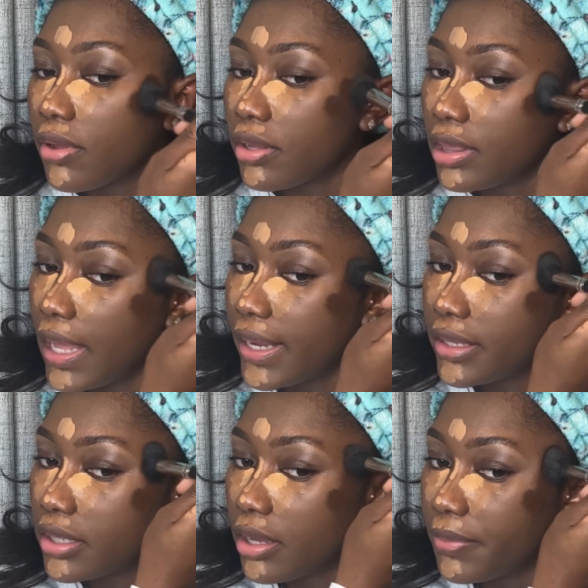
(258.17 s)

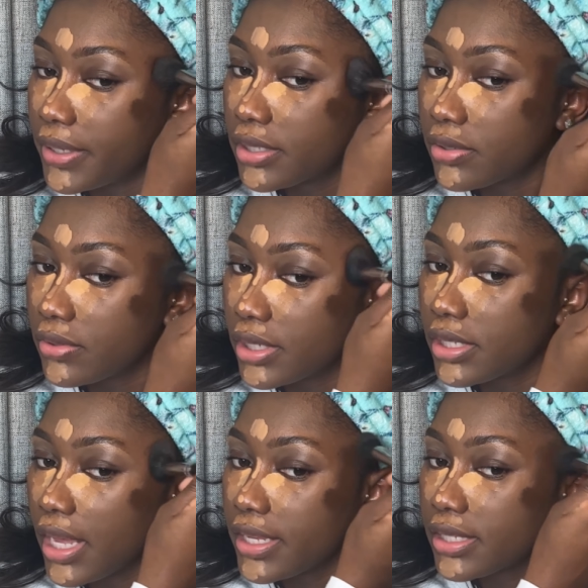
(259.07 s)
lighten up as soon
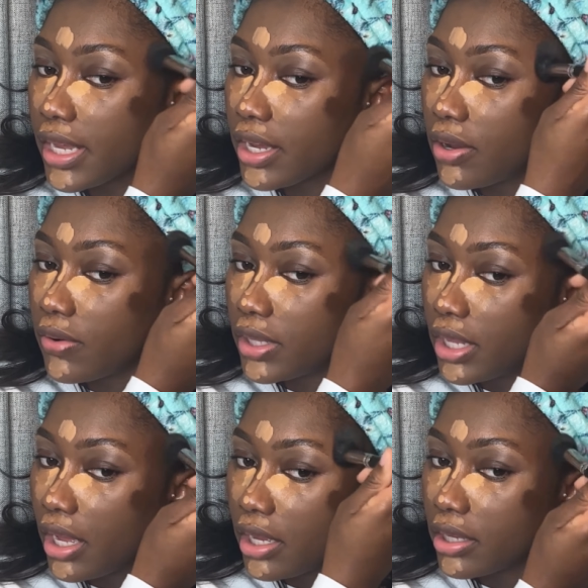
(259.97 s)
as I go
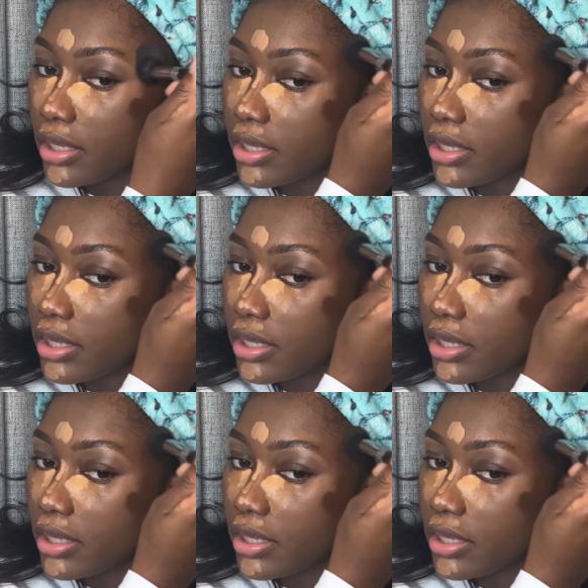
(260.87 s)
along.